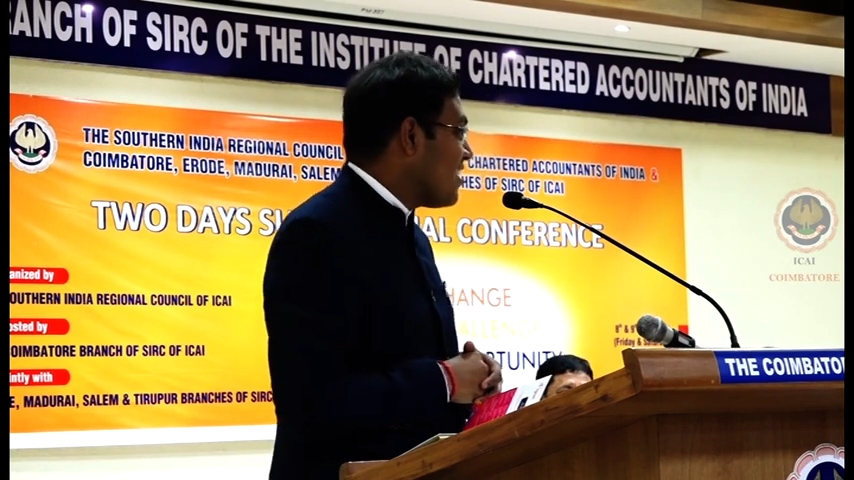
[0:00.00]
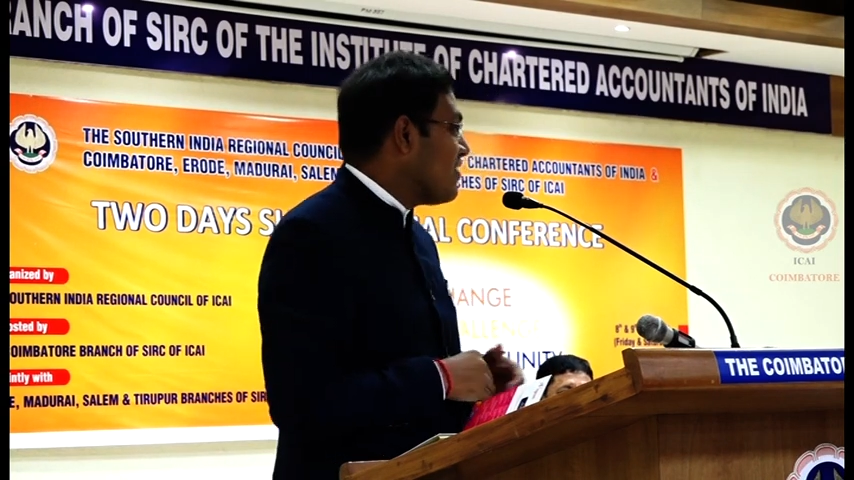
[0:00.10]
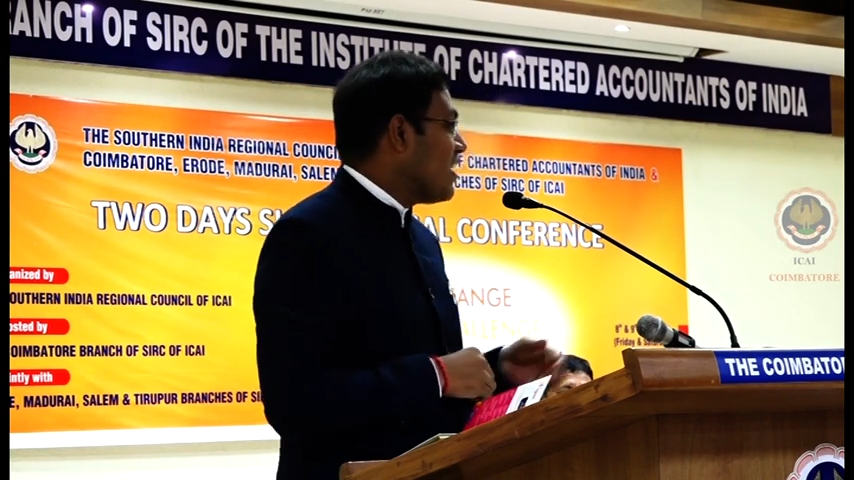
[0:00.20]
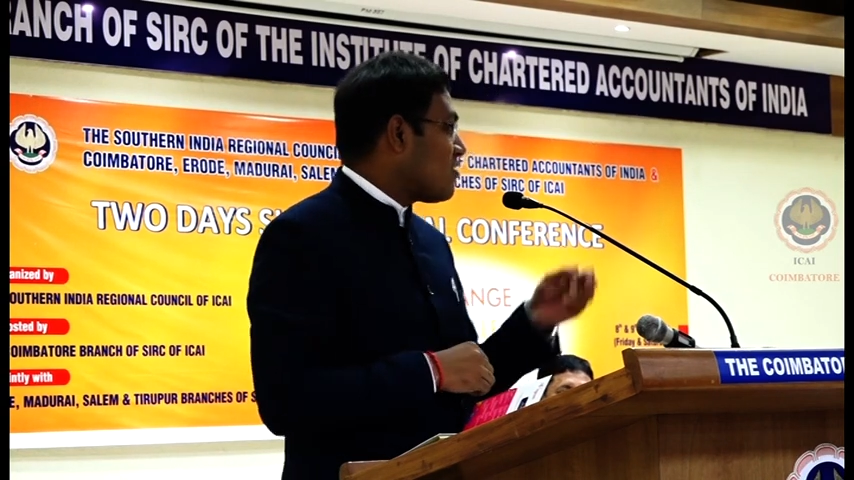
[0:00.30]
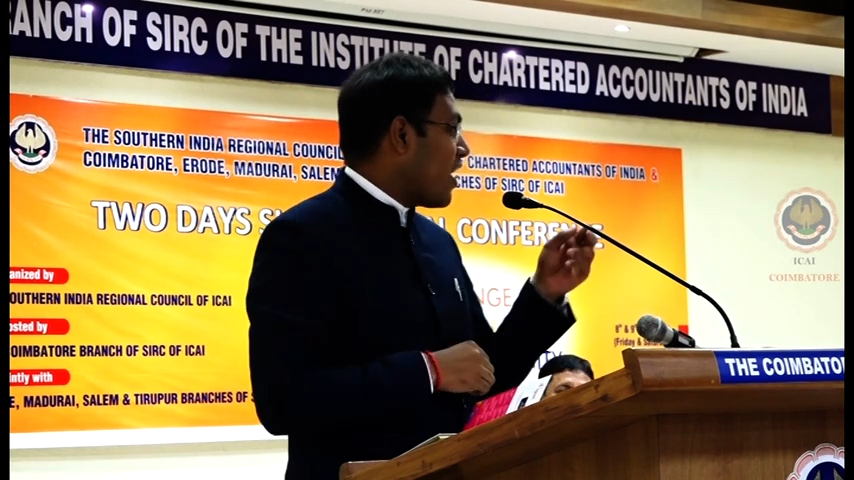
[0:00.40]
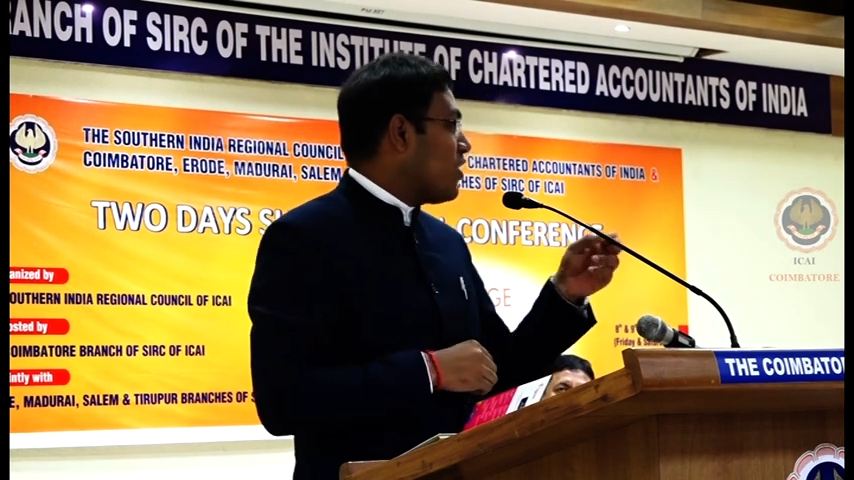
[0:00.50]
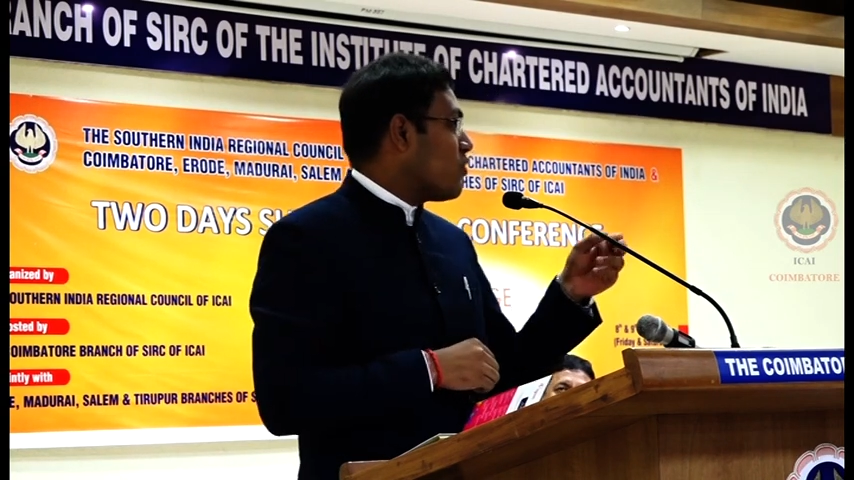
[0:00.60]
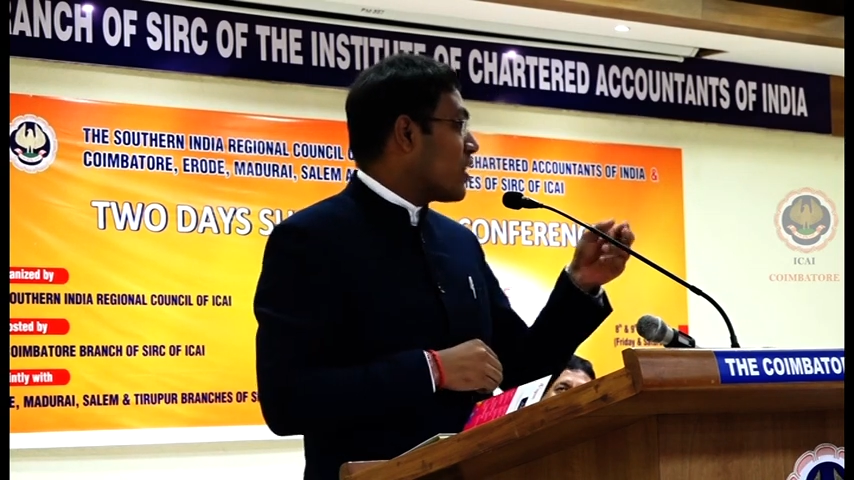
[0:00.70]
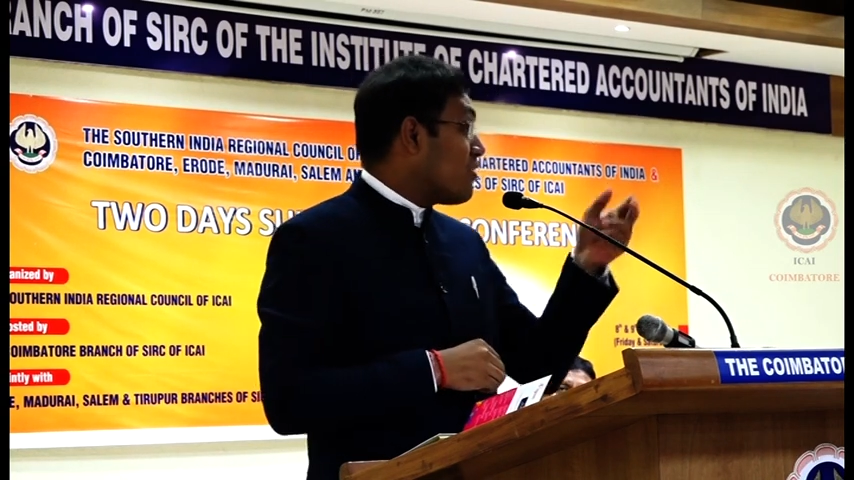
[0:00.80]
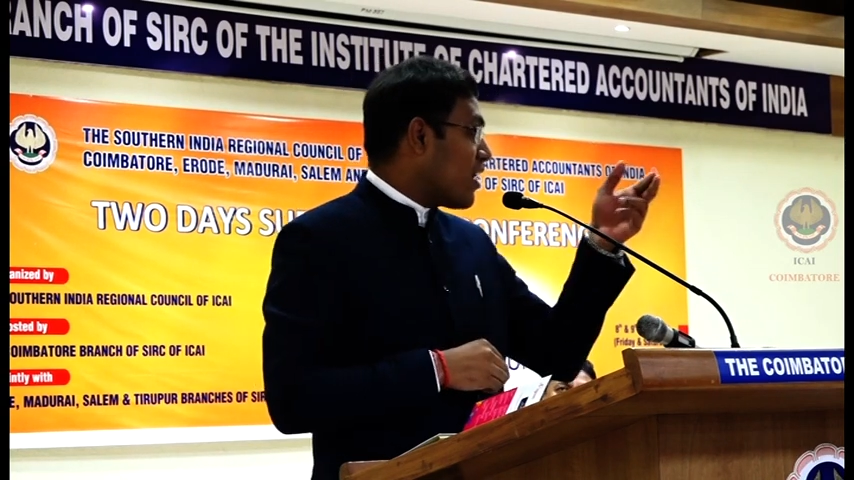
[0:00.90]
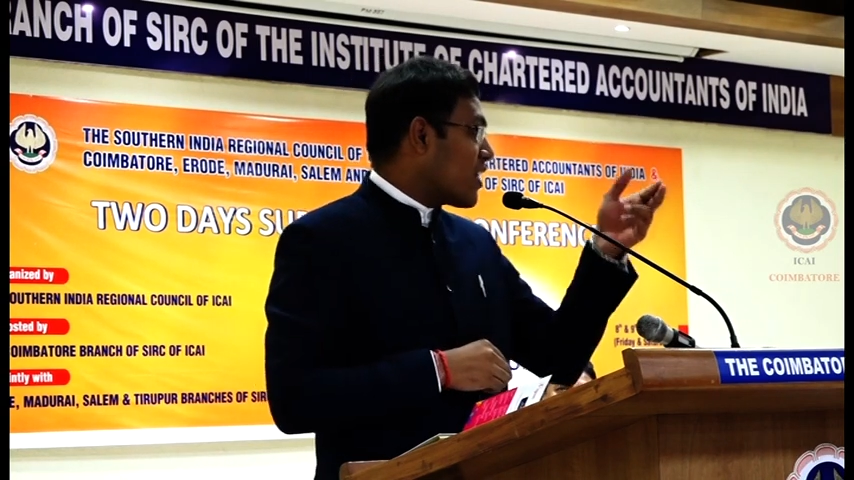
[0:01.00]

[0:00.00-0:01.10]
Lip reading: We tried to give